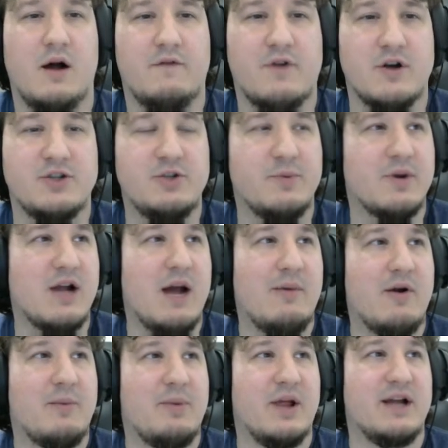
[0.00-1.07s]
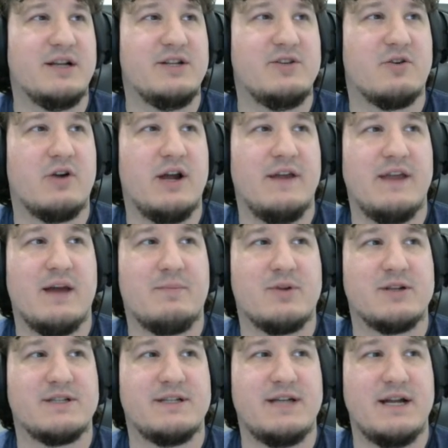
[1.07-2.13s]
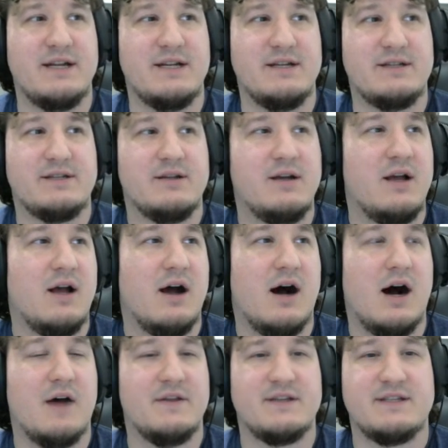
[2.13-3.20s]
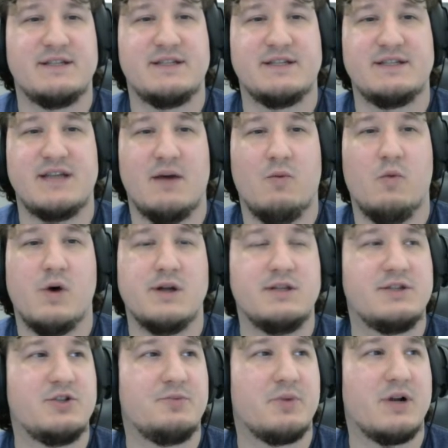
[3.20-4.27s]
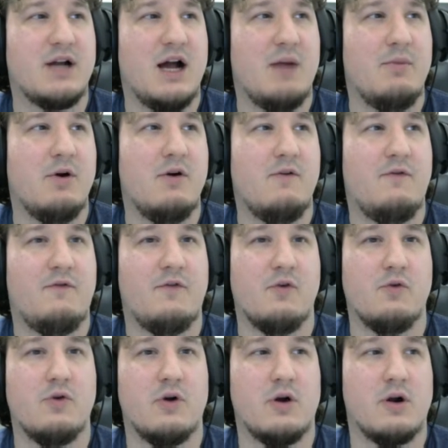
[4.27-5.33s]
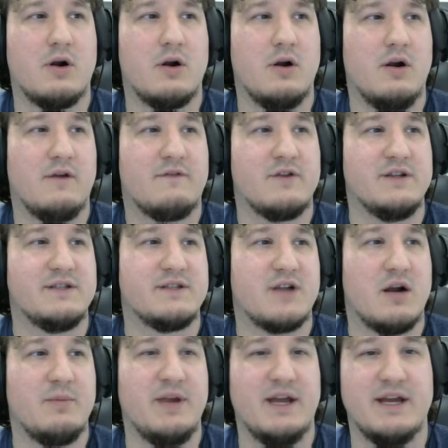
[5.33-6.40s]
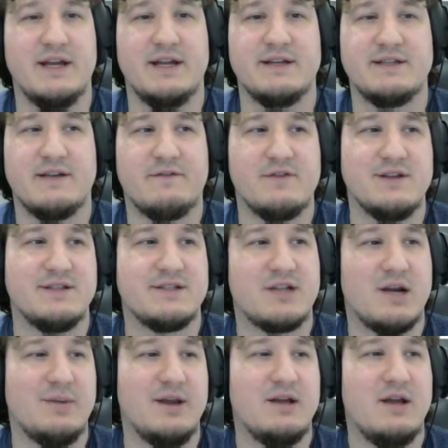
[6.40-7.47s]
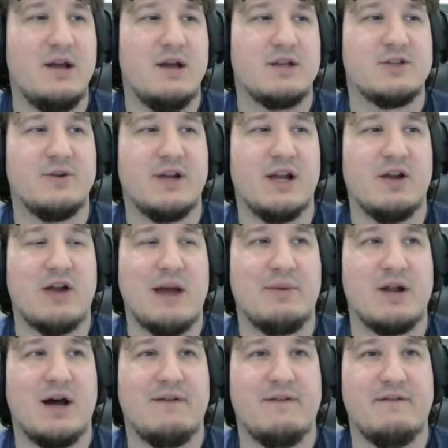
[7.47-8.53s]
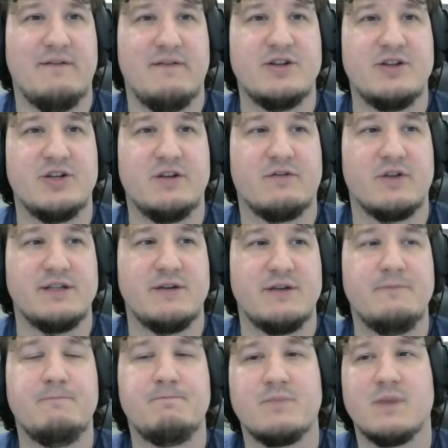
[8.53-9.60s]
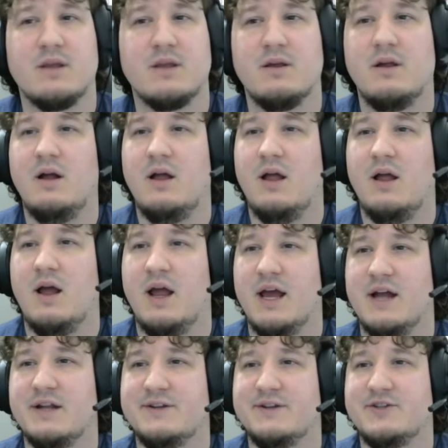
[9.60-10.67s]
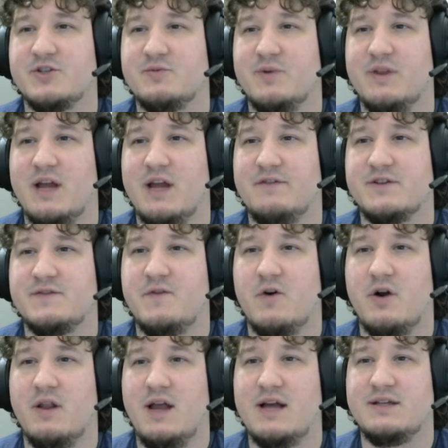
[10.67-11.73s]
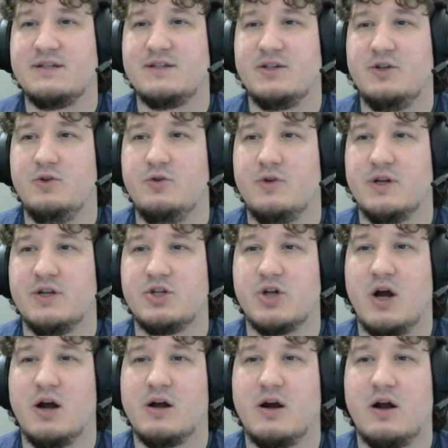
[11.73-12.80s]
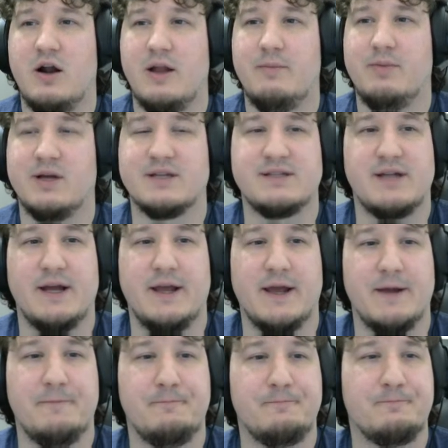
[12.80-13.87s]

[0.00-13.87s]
For our super combo, we're playing Dodoria the Emperor's Attendant. This is the set 1 super combo for Frieza's army. It is a Frieza's army, so you can grab it off of Avenging Frieza. And it's just when life is 4 or less, you can draw a card and plus 10k.